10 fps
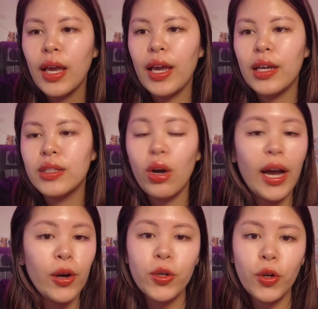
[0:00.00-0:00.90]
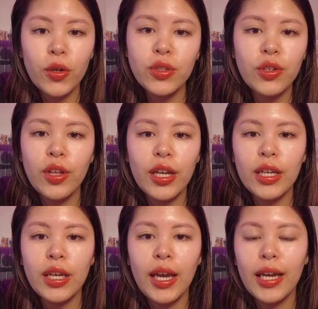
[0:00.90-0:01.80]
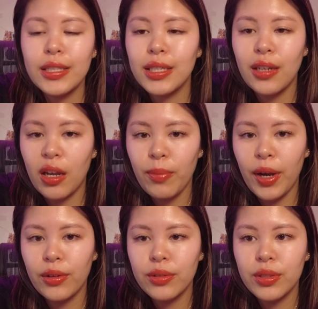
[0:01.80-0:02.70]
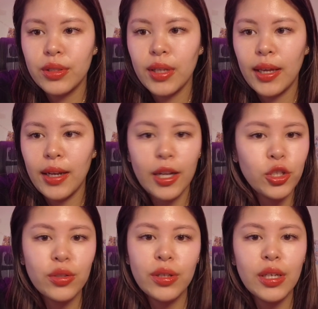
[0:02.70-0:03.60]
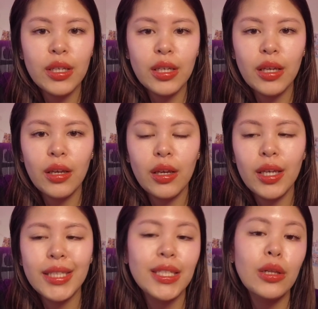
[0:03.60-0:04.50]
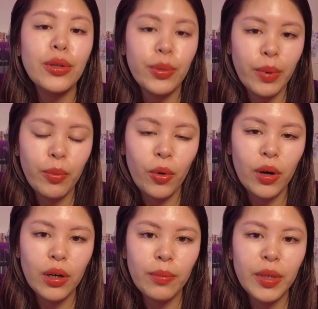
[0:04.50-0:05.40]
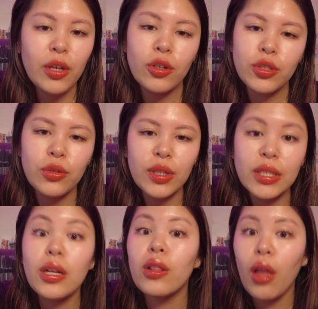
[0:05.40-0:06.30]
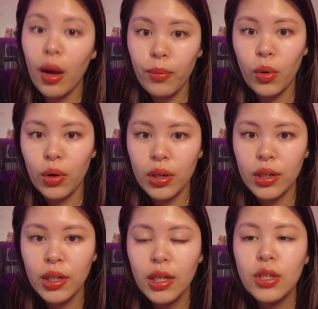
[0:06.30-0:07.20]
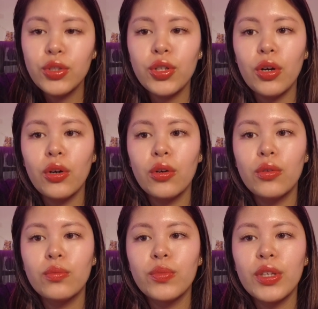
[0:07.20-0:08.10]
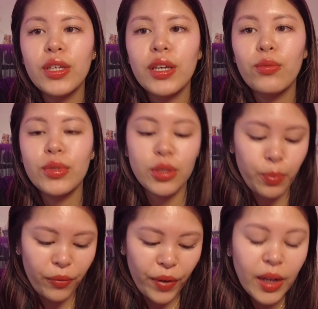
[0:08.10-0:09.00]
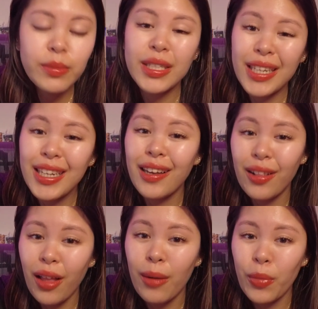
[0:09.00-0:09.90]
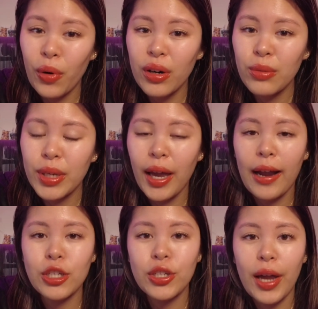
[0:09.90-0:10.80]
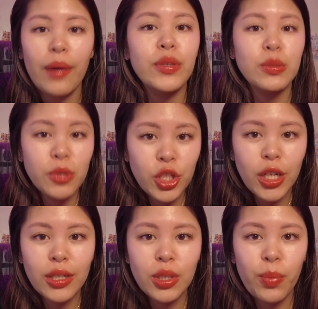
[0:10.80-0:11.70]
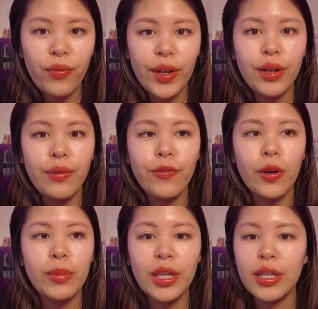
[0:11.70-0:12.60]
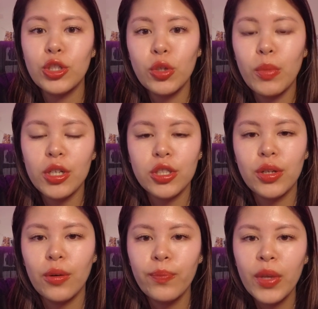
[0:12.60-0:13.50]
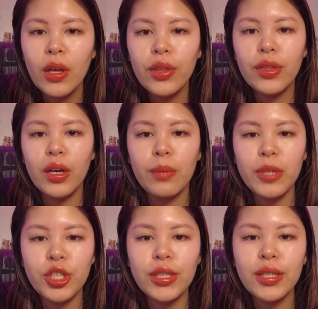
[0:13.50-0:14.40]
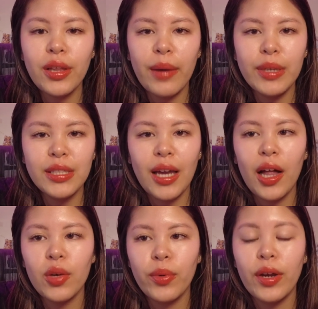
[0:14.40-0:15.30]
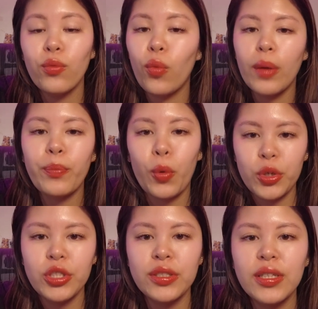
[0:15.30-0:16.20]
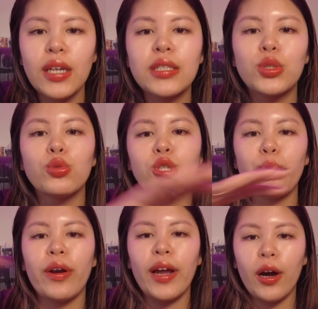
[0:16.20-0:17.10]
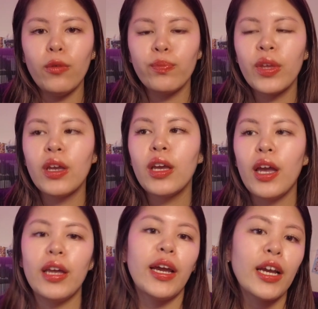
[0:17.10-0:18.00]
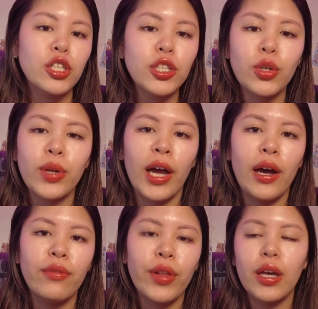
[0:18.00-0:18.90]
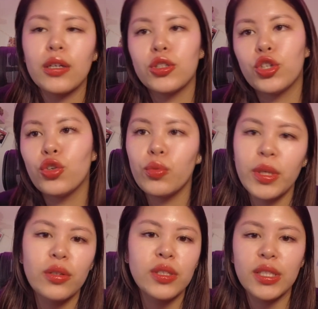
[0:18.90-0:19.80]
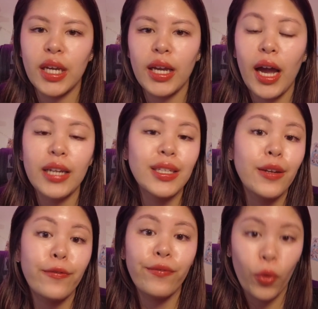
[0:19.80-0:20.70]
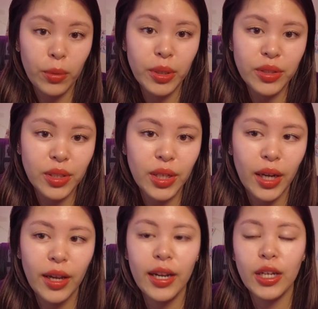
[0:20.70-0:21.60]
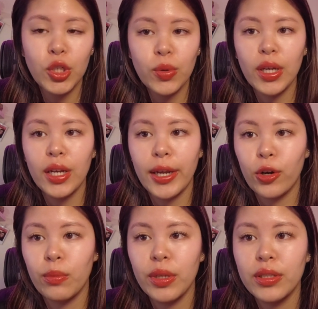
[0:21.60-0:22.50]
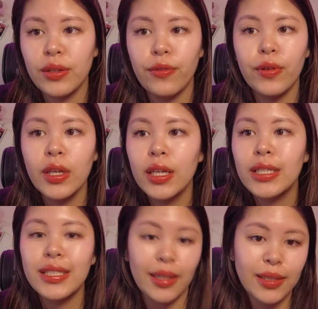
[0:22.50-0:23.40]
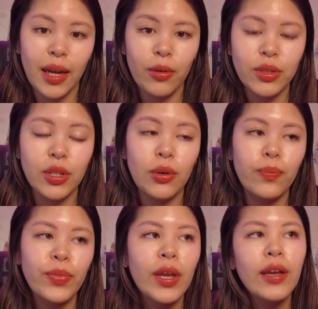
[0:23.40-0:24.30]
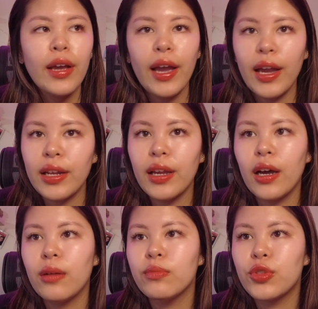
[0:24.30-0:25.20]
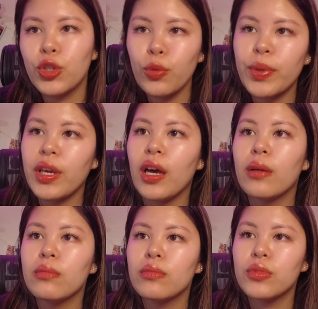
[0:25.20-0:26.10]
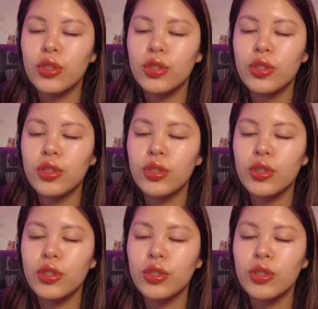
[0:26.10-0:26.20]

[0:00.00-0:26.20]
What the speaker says: And our girls are like 8 to 9 pounds. And naturally, he eats a little bit more, but he also eats a lot more. So to prevent him to eat a lot more, we actually have this machine to prevent him from eating too much. So the machines allow me to calibrate what portion size to spread out. And I actually don't have like 2 meals a day. I did it 4 meals a day, and I do it in increments of 6 hours. So 8 a.m., 2 p.m.,